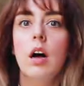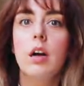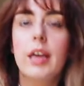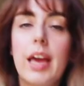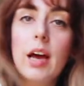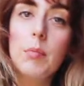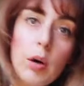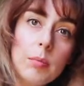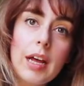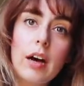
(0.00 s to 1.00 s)
Okay, I'm
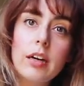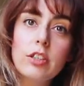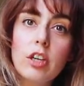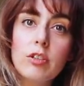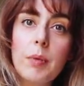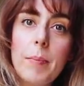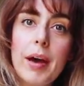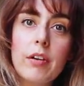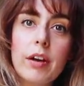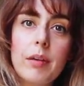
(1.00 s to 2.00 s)
home now. I charged my
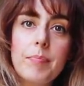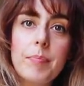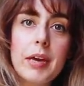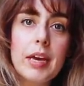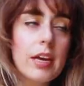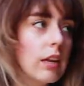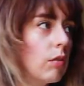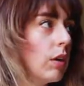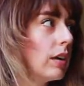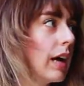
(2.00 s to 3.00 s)
battery a bit.
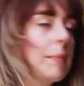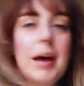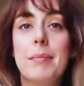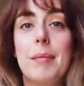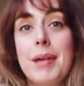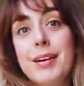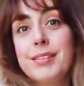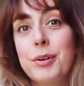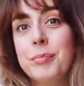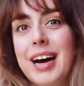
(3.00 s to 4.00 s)
Well, I'm at my
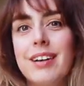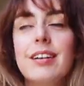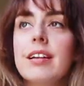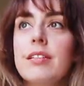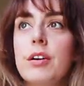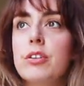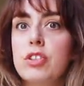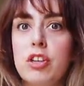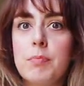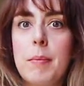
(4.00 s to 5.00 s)
parents' home now. So I
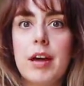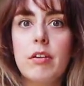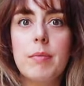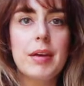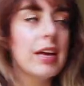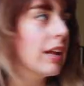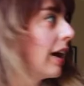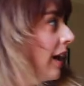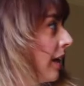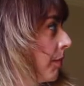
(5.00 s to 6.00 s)
charged my battery a bit.
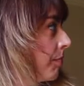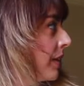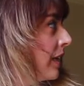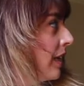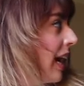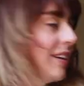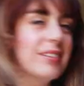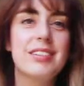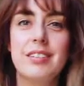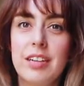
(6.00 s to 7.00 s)
Um, I
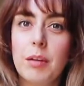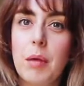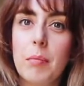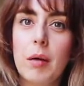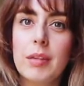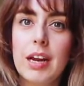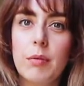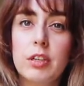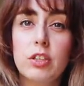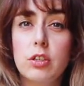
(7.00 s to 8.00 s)
was just telling my mom that I
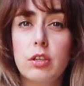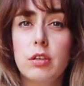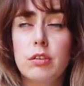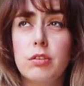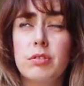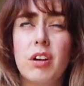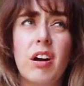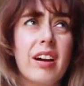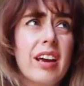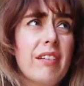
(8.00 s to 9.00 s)
went to
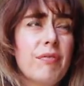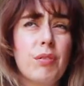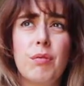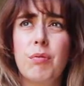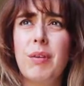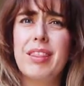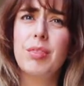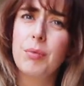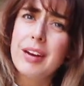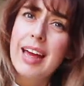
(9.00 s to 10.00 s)
Target for what
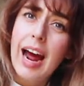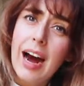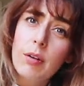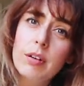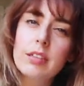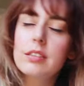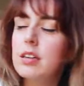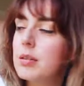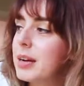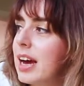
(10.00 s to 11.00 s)
three hours
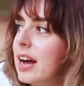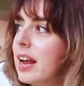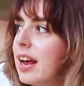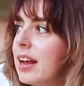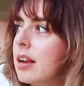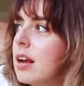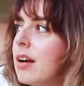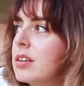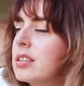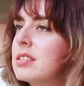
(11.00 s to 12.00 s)
oh my god and I
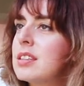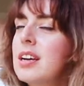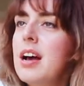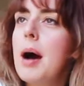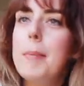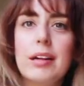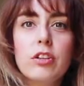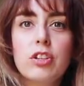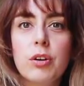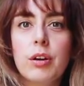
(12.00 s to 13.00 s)
was about
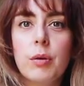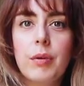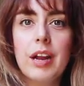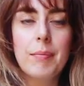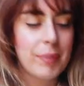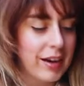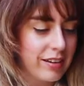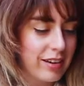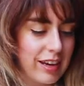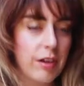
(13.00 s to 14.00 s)
to show her what I bought
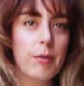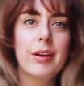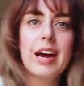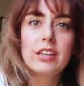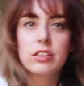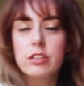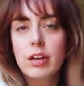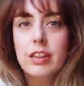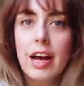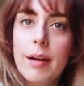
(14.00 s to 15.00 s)
to get her reaction so
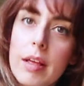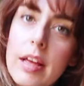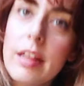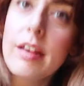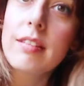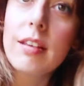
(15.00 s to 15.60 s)
I thought this